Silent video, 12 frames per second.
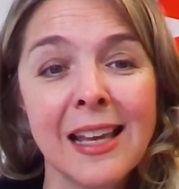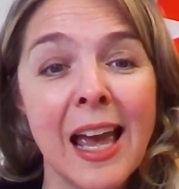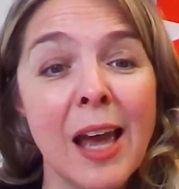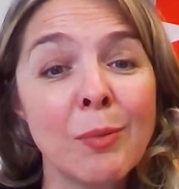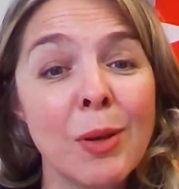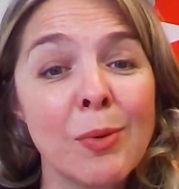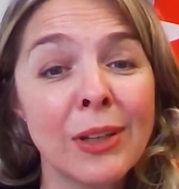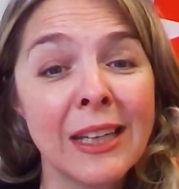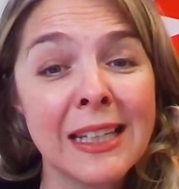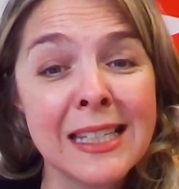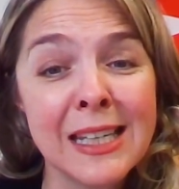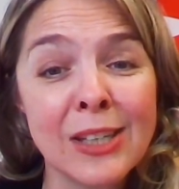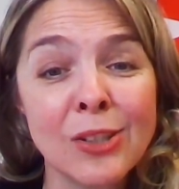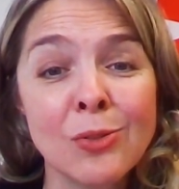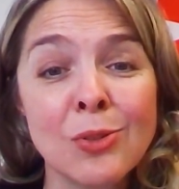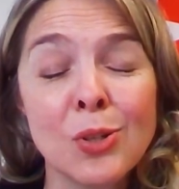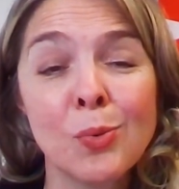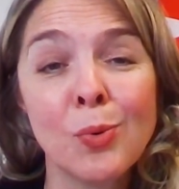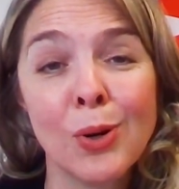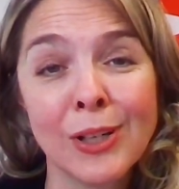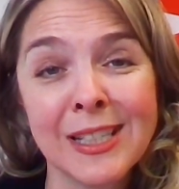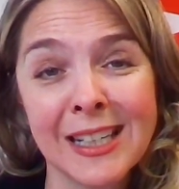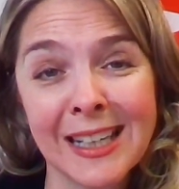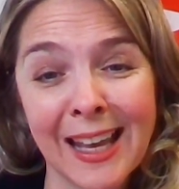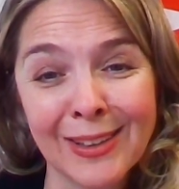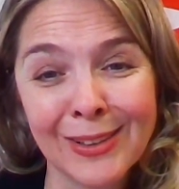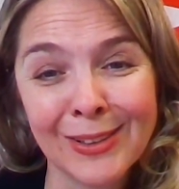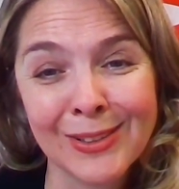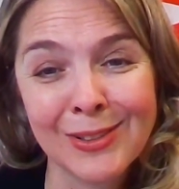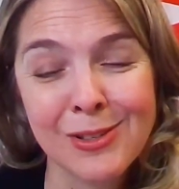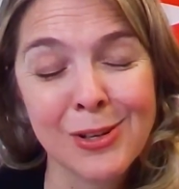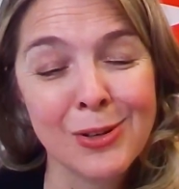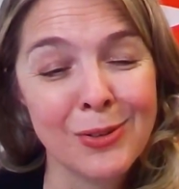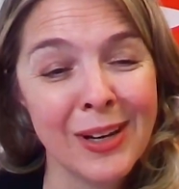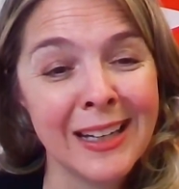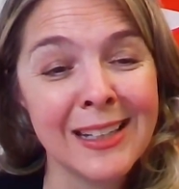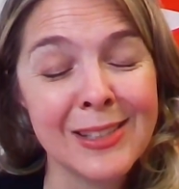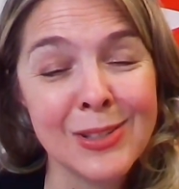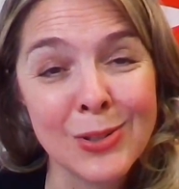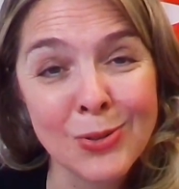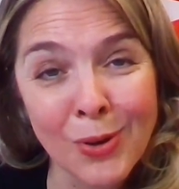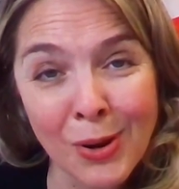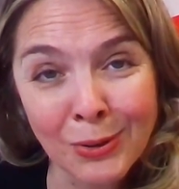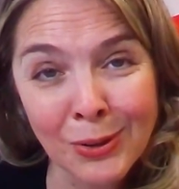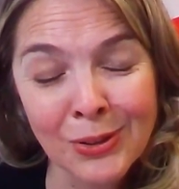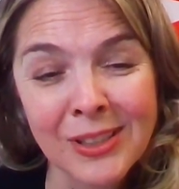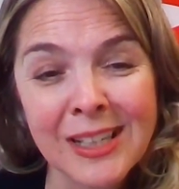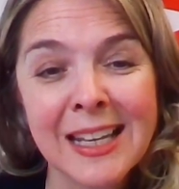And we will continue to work together to create a stronger,